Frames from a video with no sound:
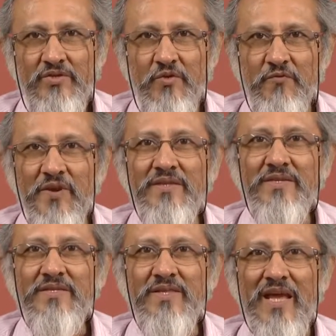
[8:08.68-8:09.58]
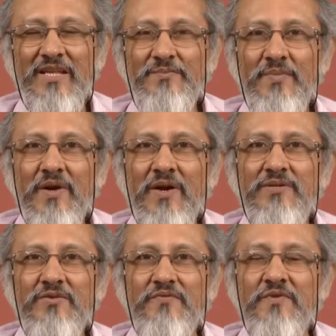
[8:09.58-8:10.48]
So friends is that
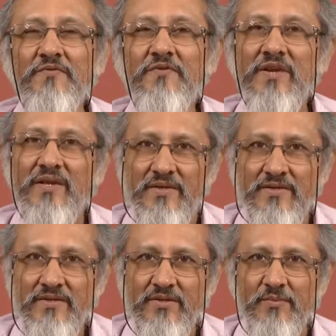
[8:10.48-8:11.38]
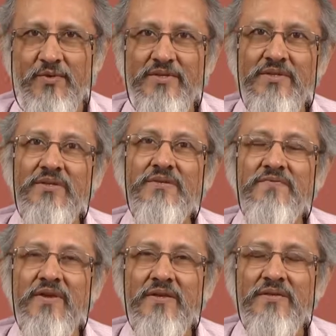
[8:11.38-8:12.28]
part of the phrase, the president's
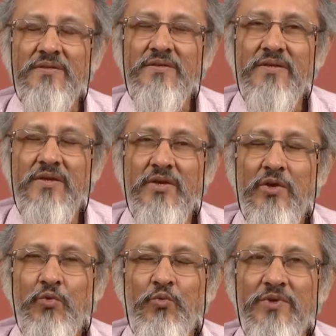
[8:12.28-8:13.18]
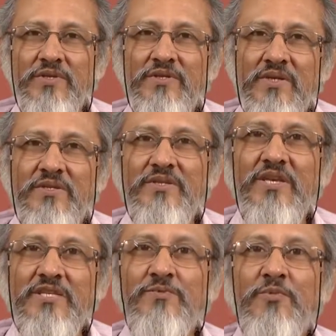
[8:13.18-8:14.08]
friends, which is
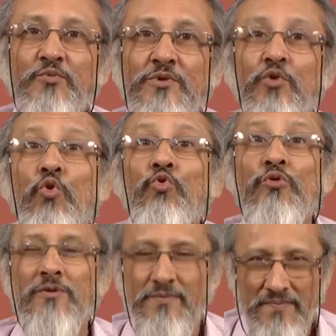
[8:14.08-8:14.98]
interchangeable with the whole.